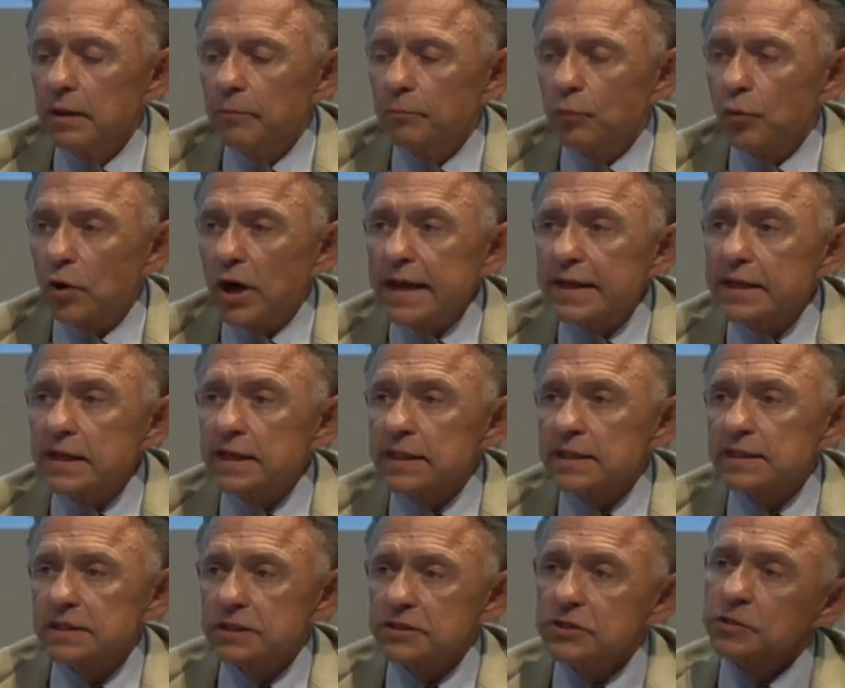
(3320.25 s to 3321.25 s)

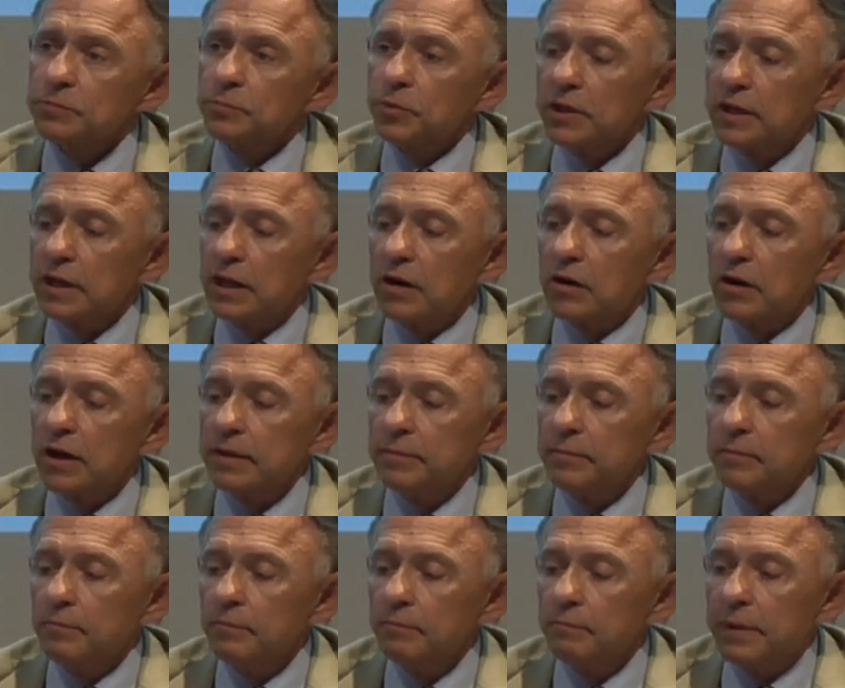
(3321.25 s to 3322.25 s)
breaking
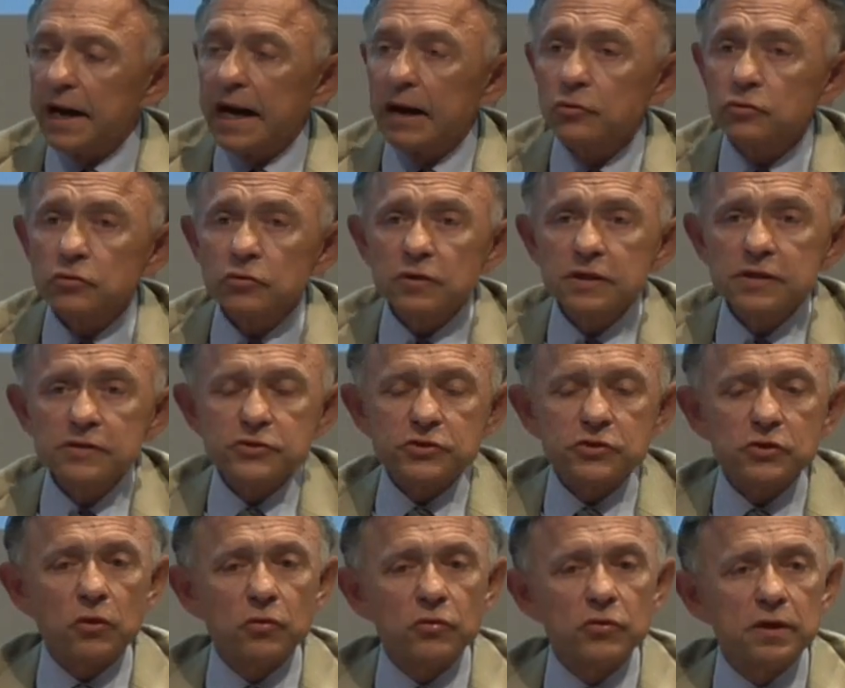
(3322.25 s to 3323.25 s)
disciplinary boundaries
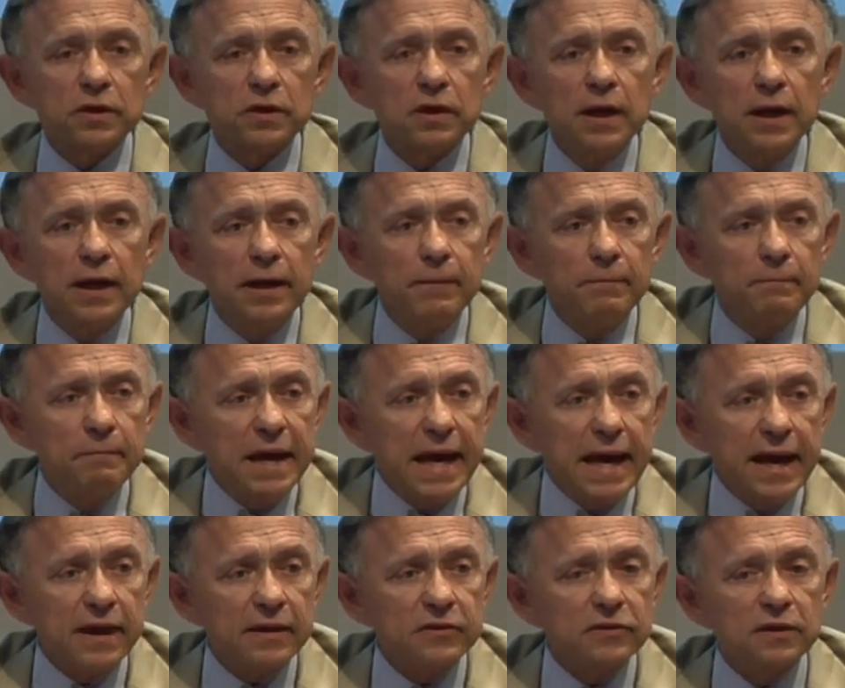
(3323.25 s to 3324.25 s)
so that
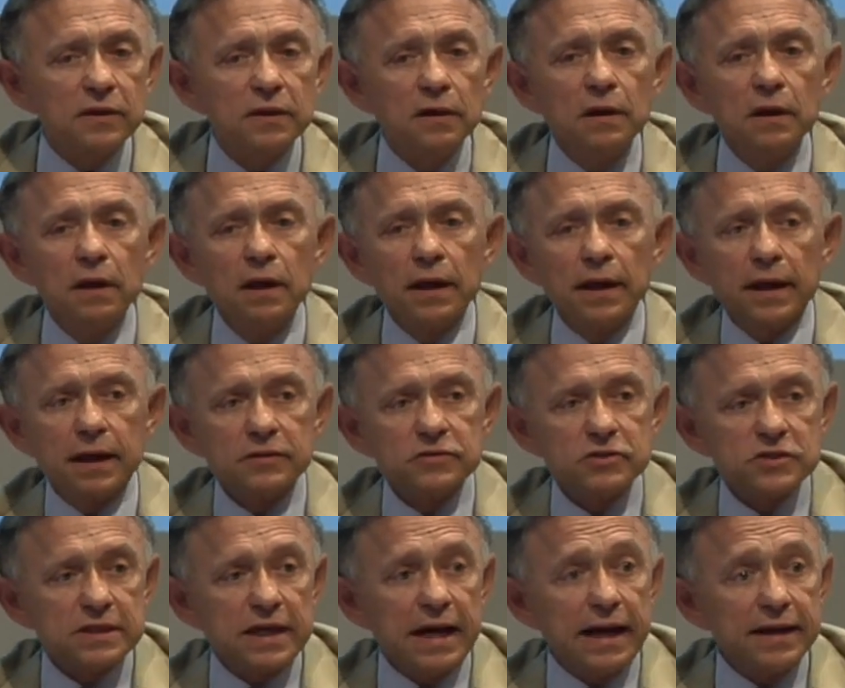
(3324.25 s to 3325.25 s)
math and
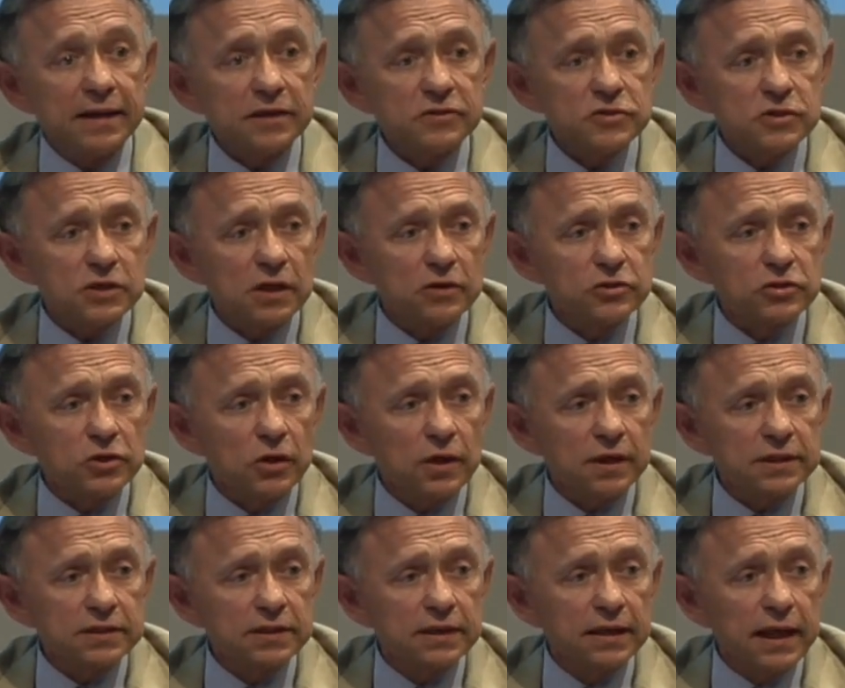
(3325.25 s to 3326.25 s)
science are
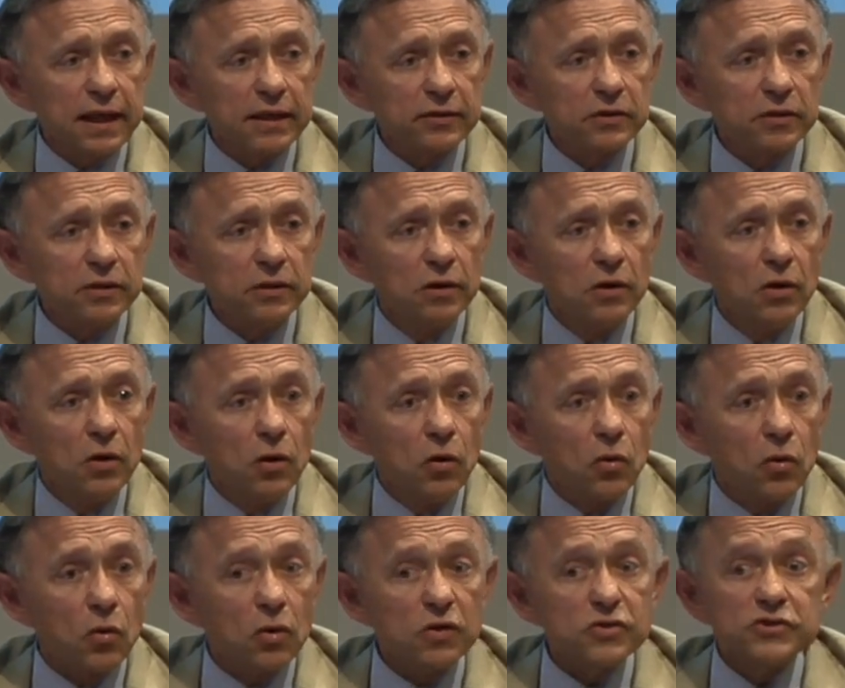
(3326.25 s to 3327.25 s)
taught together,
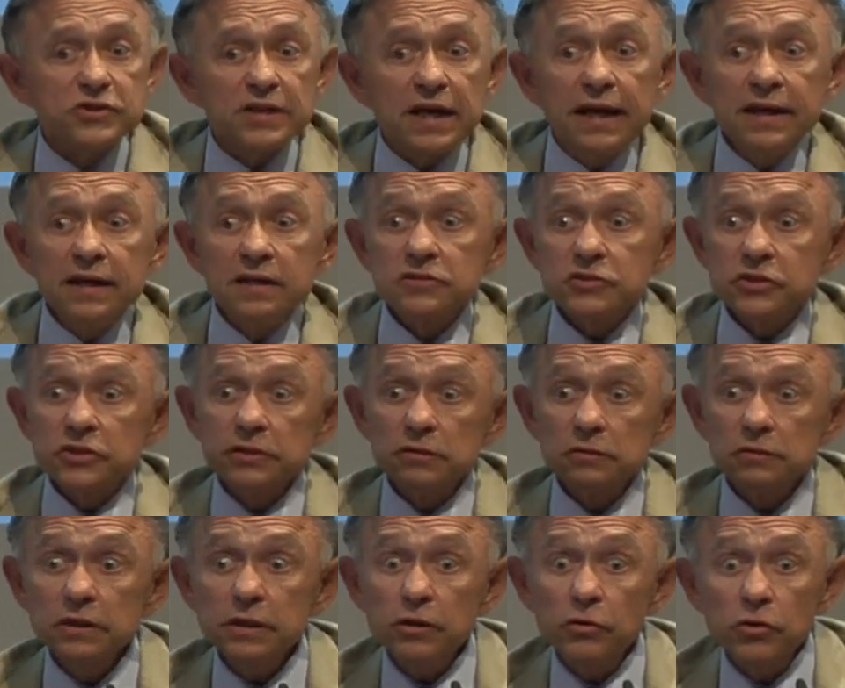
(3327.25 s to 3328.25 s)
or science
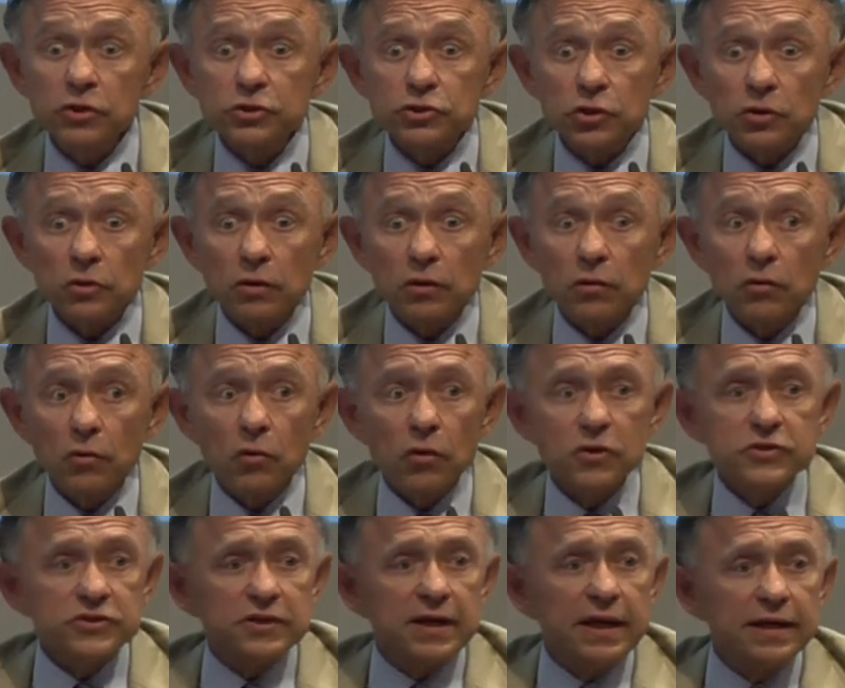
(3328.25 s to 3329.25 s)
and literature,
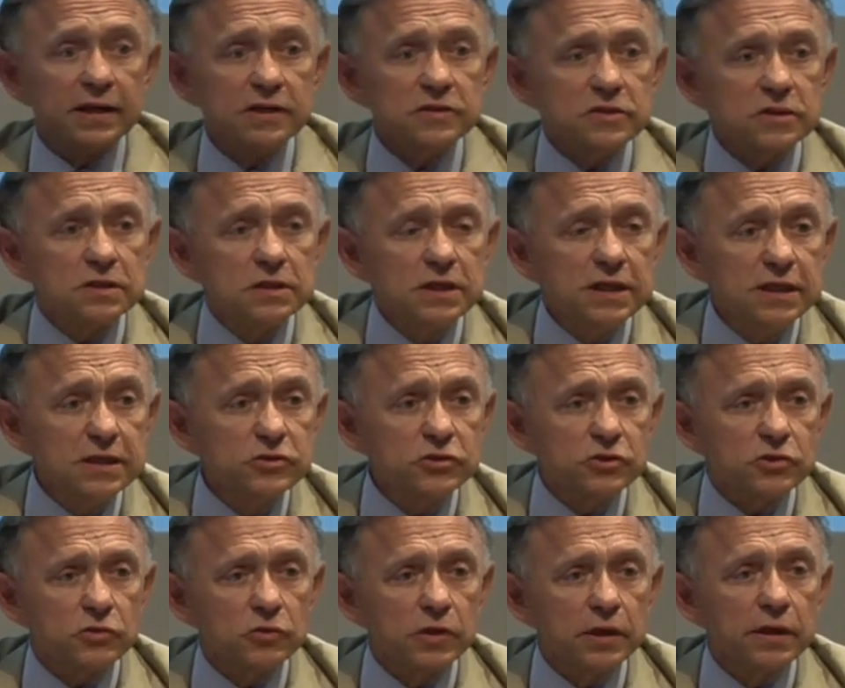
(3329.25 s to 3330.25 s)
or science and
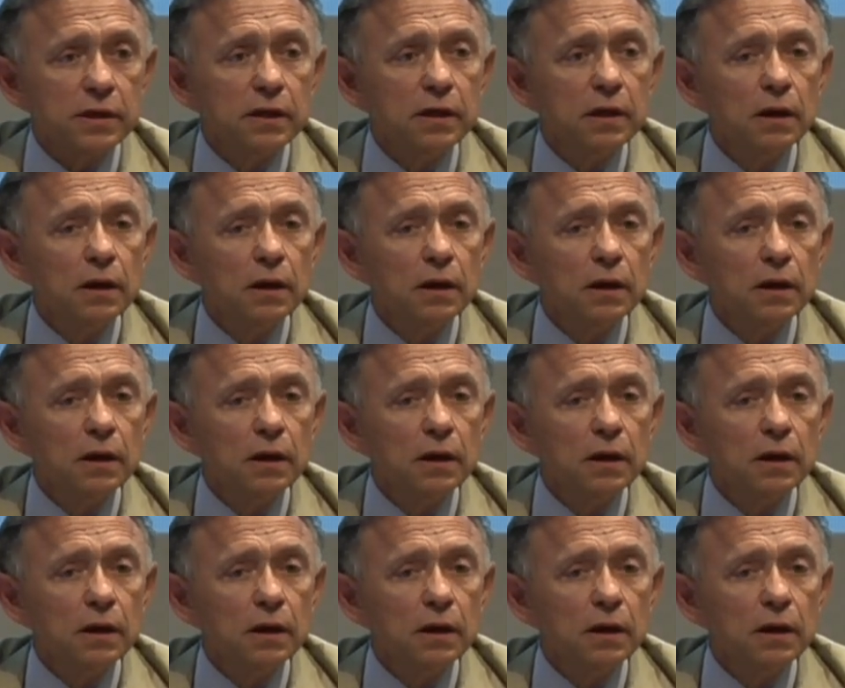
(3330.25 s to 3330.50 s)
history,